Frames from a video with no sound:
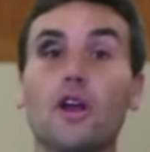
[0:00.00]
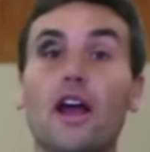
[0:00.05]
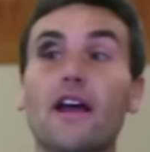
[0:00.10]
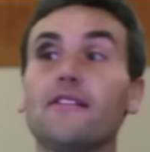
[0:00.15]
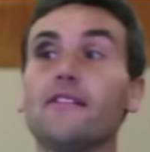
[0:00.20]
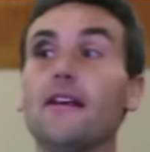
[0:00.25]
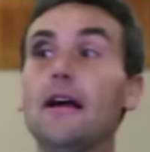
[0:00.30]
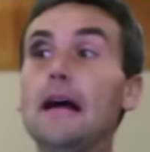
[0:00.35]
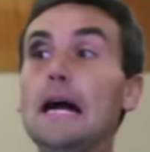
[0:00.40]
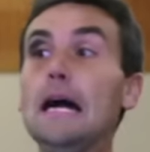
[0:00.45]

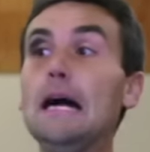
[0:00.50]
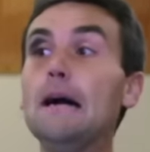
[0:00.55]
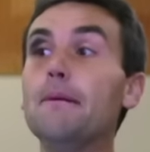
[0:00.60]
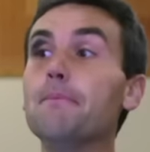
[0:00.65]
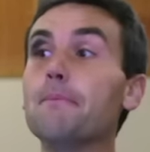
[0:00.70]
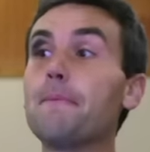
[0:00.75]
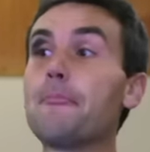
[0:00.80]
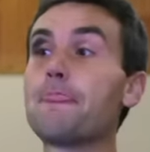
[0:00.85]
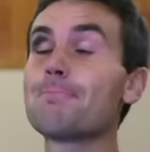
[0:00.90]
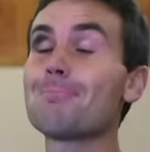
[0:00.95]
guys,
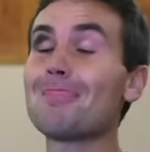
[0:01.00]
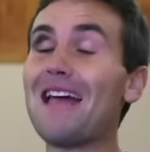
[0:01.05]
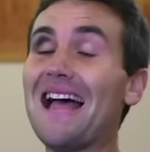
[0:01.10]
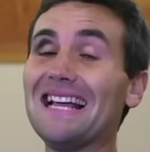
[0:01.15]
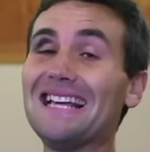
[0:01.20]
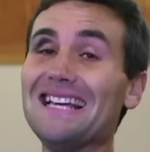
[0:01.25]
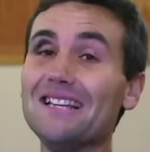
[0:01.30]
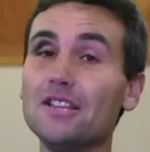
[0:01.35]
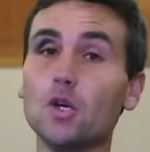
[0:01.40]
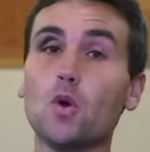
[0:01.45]
um,
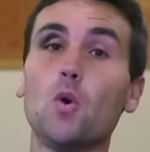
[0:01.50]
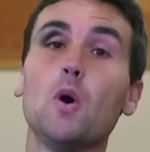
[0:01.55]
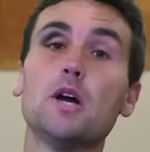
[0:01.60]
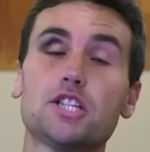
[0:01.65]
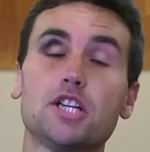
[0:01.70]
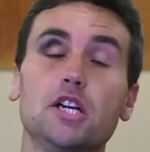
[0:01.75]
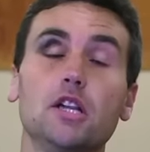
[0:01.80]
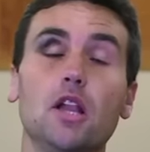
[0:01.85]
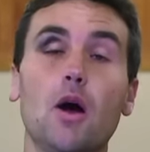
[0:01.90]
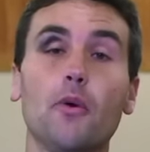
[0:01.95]
I get the
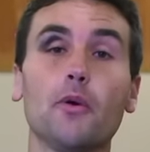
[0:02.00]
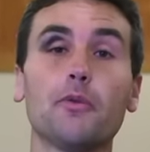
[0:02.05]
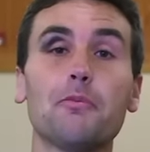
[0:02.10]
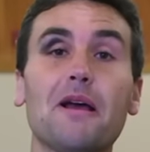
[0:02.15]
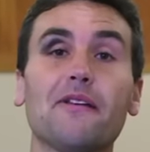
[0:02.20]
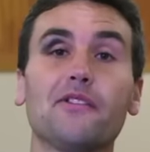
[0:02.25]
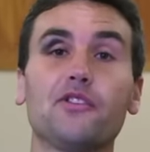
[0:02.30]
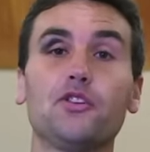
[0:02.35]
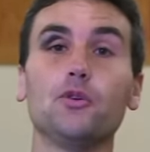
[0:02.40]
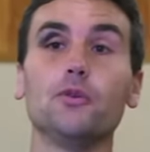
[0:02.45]
question a lot with
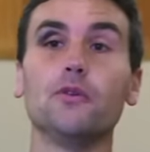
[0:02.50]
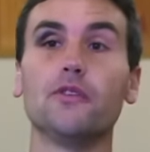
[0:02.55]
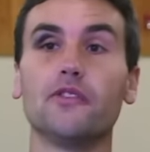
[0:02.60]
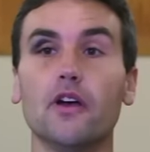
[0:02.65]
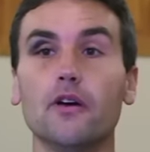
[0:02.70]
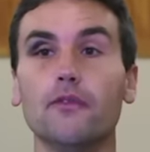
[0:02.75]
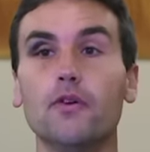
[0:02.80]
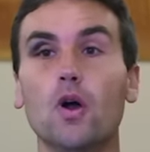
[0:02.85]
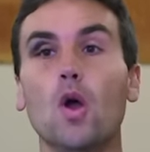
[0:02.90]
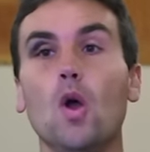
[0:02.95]
my students
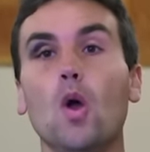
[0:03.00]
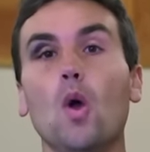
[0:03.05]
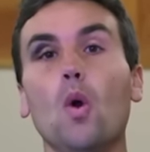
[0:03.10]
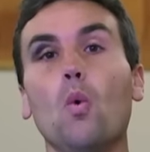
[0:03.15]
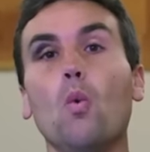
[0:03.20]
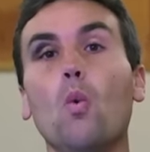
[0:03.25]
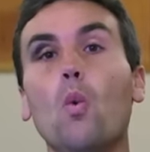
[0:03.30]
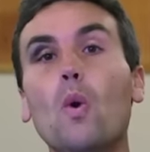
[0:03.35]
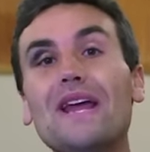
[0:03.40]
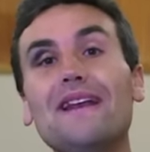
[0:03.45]
of,
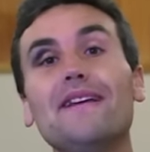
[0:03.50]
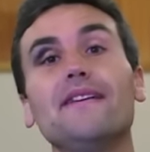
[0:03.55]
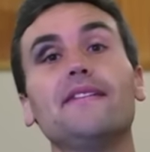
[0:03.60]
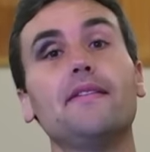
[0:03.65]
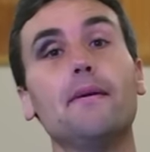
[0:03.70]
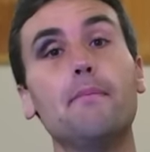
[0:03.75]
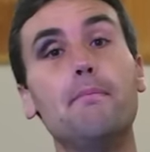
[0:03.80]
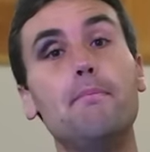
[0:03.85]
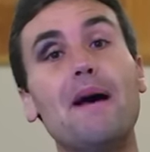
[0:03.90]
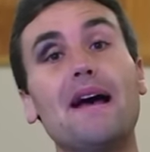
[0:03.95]
when is
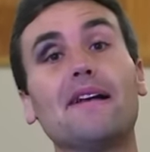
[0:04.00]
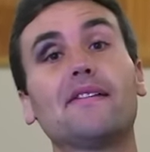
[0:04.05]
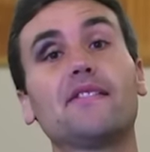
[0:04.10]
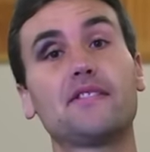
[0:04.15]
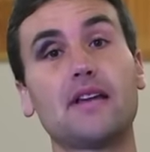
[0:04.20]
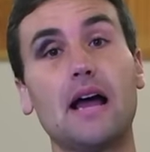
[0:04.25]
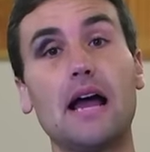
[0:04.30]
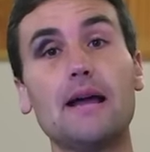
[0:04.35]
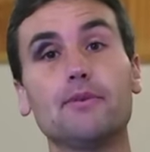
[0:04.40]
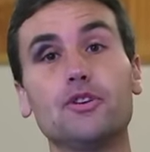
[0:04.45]
the
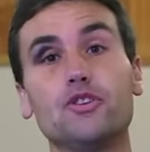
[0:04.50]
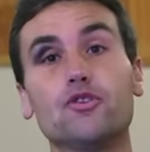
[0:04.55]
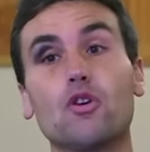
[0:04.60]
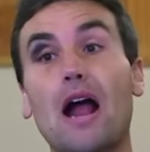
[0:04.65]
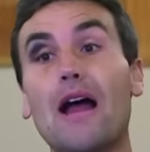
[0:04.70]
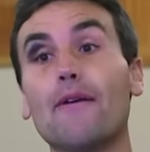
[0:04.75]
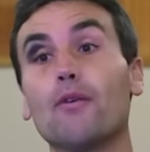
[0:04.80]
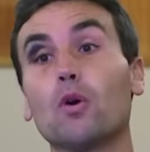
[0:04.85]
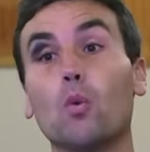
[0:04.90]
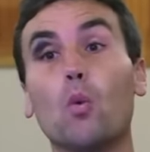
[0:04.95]
best time to
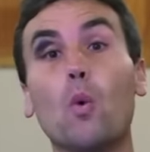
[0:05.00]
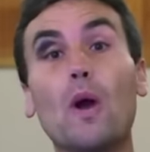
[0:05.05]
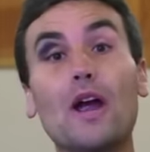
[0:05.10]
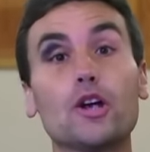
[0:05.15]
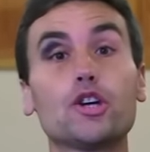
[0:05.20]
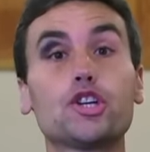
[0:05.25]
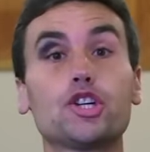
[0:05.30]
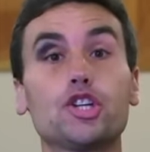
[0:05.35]
drive, or where